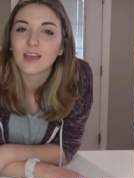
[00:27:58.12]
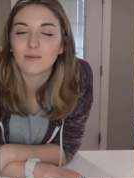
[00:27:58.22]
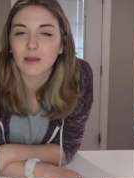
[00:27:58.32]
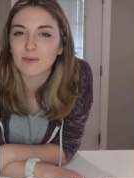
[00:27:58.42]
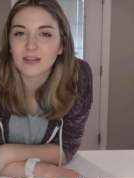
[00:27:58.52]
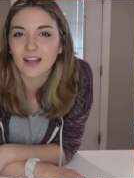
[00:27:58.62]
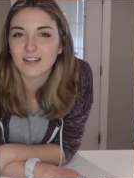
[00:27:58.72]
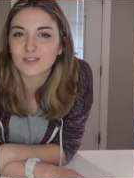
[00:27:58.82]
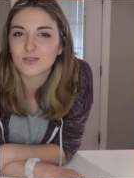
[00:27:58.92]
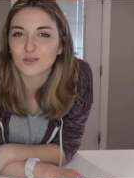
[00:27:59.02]
it might be
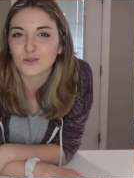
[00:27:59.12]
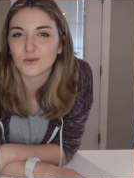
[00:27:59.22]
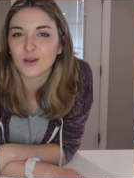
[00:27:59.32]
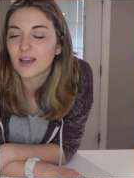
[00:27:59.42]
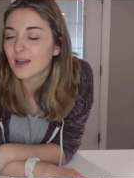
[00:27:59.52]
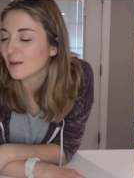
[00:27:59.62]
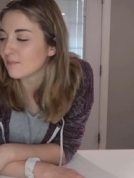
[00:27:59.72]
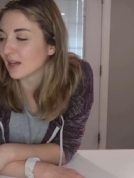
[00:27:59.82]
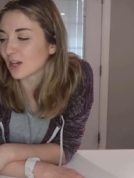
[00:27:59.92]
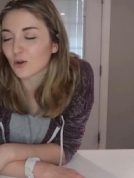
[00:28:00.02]
nice to
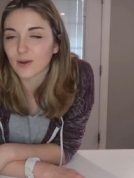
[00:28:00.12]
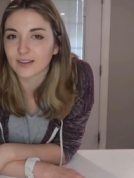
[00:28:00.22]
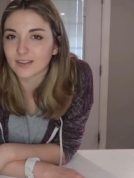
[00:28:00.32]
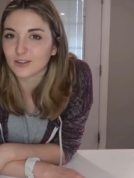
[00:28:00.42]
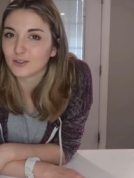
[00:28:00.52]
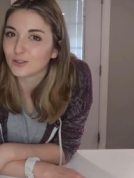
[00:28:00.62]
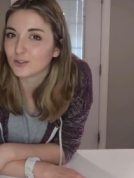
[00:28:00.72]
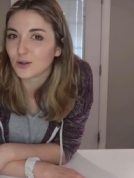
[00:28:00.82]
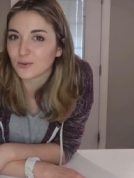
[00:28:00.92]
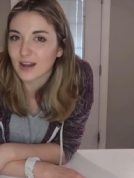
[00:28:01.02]
make a quick little
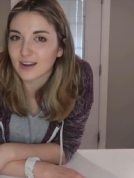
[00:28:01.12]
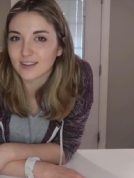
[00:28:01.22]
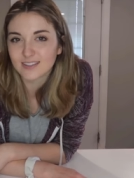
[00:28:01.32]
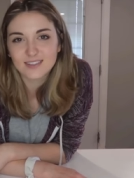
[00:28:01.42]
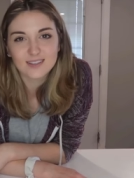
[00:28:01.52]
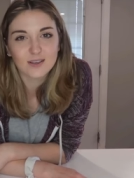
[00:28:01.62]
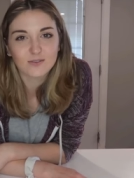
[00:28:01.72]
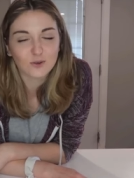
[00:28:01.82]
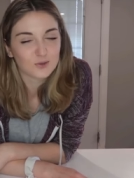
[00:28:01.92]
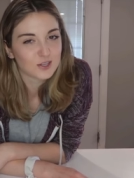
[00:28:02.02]
Yonanas
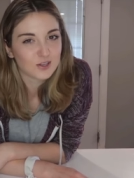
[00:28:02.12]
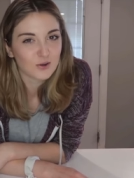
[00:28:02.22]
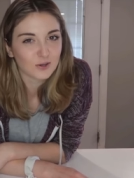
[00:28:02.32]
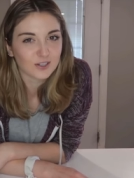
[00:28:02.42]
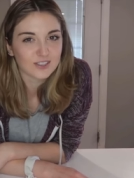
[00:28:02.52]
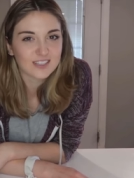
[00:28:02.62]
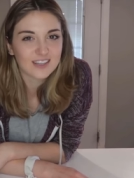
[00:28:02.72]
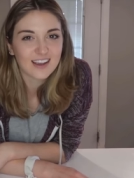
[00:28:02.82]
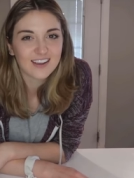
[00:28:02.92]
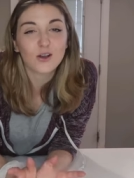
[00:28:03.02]
frozen
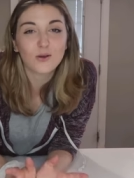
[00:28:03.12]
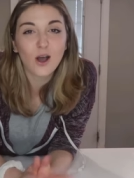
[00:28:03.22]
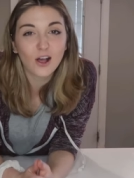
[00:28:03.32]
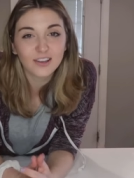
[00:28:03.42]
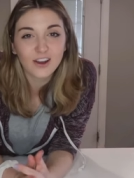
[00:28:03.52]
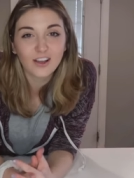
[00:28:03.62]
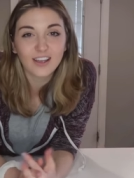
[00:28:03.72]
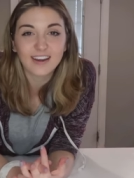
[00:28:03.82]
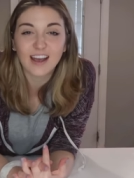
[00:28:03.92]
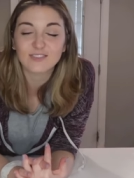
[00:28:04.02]
yogurt so all in
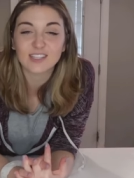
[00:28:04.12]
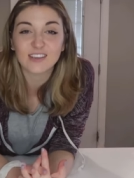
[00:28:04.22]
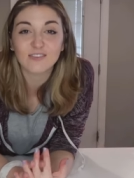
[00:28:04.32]
all, I'd have to